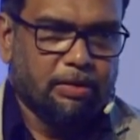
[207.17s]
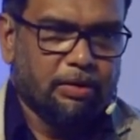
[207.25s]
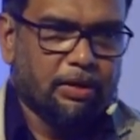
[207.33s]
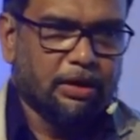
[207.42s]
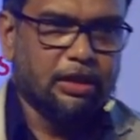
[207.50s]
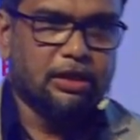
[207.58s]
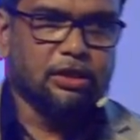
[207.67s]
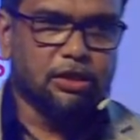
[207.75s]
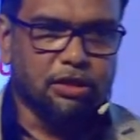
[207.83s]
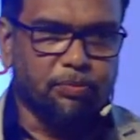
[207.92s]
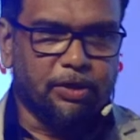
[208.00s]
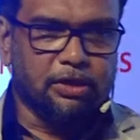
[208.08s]
Existing
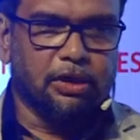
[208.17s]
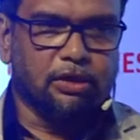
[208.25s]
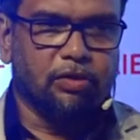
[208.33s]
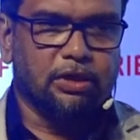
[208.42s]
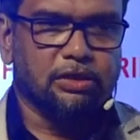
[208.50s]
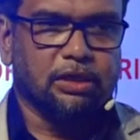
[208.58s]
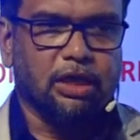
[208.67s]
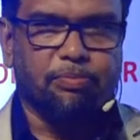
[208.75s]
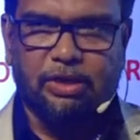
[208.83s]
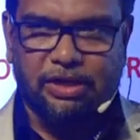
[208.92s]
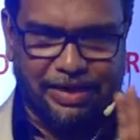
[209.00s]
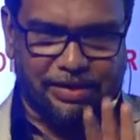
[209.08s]
supply network is kept
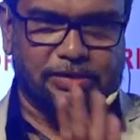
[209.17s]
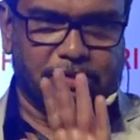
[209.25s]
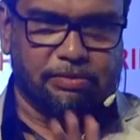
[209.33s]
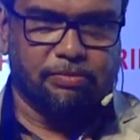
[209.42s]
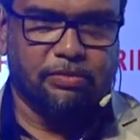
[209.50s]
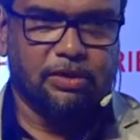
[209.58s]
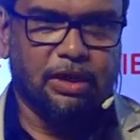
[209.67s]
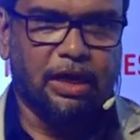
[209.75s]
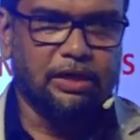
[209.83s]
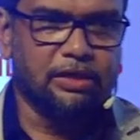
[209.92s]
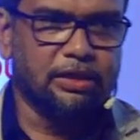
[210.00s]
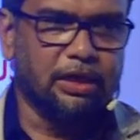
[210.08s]
intact.
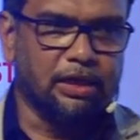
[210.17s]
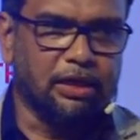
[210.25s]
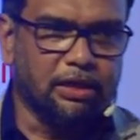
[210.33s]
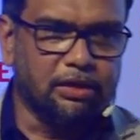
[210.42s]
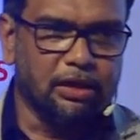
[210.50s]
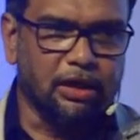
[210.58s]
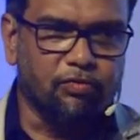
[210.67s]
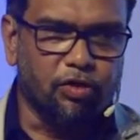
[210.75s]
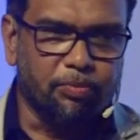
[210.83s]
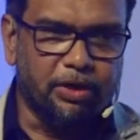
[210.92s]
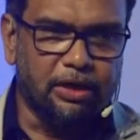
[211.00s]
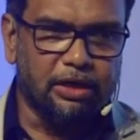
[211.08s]
Additional heat
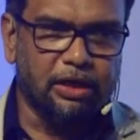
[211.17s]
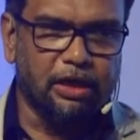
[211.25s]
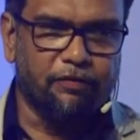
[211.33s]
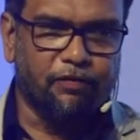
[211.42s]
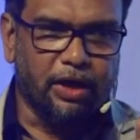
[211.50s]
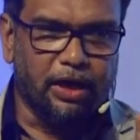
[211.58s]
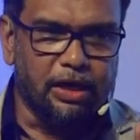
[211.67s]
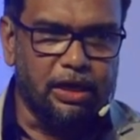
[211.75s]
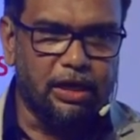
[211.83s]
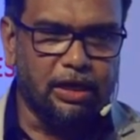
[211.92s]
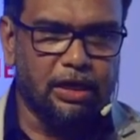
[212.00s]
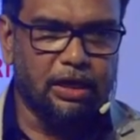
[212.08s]
requirement, if
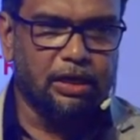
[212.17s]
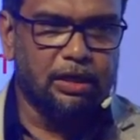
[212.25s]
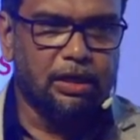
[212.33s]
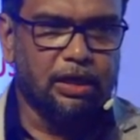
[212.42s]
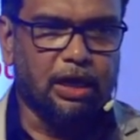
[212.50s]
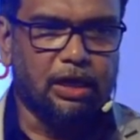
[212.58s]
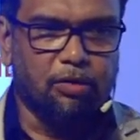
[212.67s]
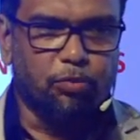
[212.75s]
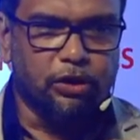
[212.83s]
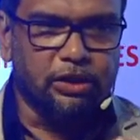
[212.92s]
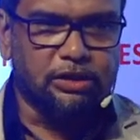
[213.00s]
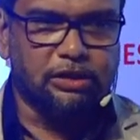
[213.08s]
any, and
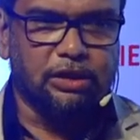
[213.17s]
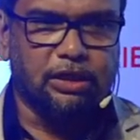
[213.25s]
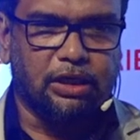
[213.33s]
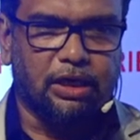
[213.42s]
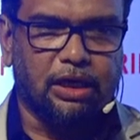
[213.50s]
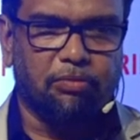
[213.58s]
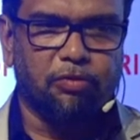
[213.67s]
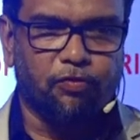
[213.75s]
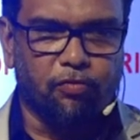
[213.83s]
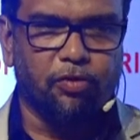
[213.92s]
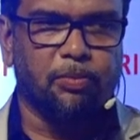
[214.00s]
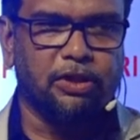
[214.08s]
above the 60 degree can be
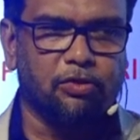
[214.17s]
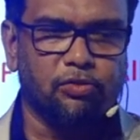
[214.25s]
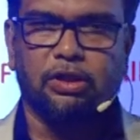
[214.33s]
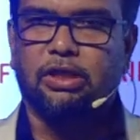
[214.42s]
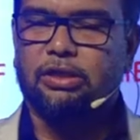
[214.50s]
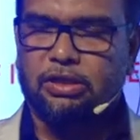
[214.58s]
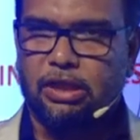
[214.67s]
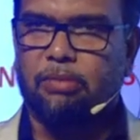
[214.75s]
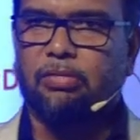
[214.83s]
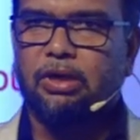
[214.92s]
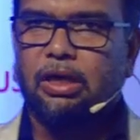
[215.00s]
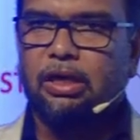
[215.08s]
fulfilled by using the steam.
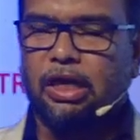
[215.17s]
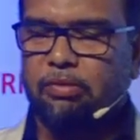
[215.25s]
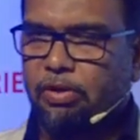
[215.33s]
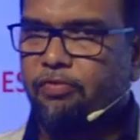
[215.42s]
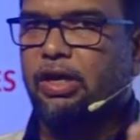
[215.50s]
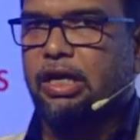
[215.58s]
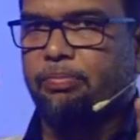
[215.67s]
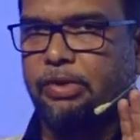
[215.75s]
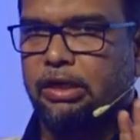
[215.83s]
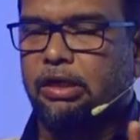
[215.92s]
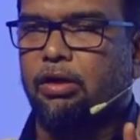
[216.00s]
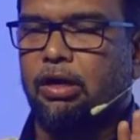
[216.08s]
That means we kept
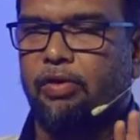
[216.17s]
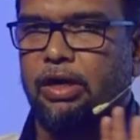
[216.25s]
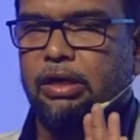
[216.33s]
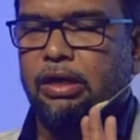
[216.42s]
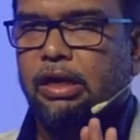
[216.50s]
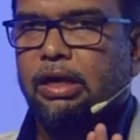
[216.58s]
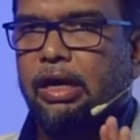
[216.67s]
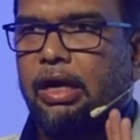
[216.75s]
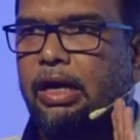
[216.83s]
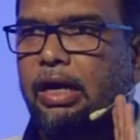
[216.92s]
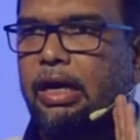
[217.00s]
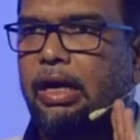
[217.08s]
that our
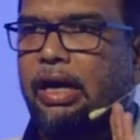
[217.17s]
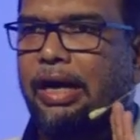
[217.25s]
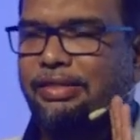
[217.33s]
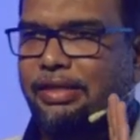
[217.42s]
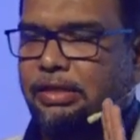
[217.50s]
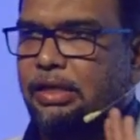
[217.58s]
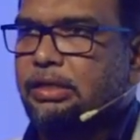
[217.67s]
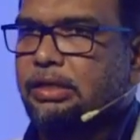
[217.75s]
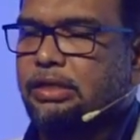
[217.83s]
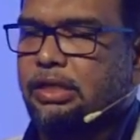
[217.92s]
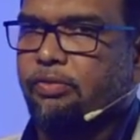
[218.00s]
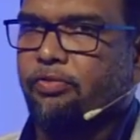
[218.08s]
existing
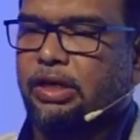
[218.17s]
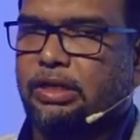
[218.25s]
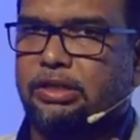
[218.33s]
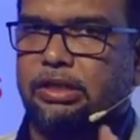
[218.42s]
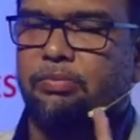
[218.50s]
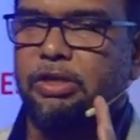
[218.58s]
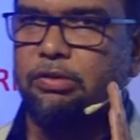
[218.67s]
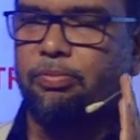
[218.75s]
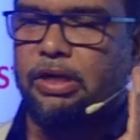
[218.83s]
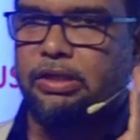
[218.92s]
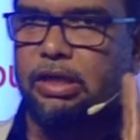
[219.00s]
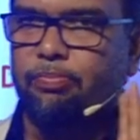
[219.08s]
system where the steam is
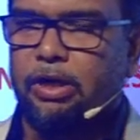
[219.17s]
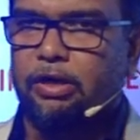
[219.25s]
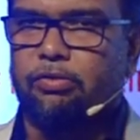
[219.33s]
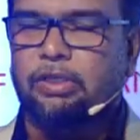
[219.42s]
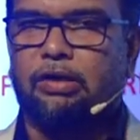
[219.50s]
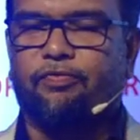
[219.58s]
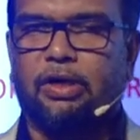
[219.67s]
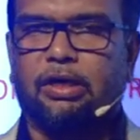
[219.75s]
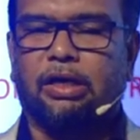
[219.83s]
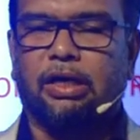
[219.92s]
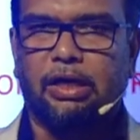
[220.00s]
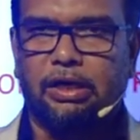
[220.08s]
being supplied to that for
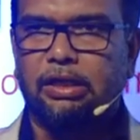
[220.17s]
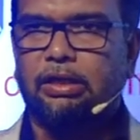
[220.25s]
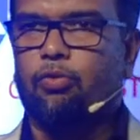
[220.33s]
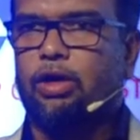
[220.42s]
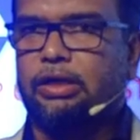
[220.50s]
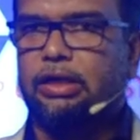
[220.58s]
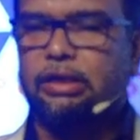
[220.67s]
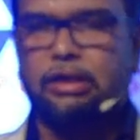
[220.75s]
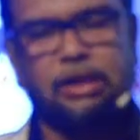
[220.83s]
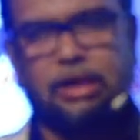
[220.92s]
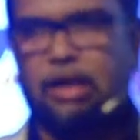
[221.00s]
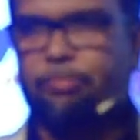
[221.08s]
heating the water,
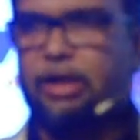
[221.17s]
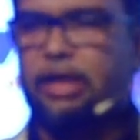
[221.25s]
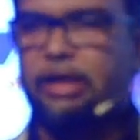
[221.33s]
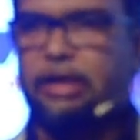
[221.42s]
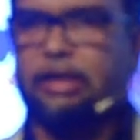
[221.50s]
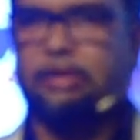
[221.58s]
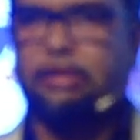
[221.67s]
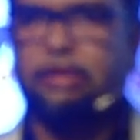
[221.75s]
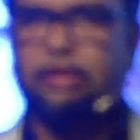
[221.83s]
kept intact.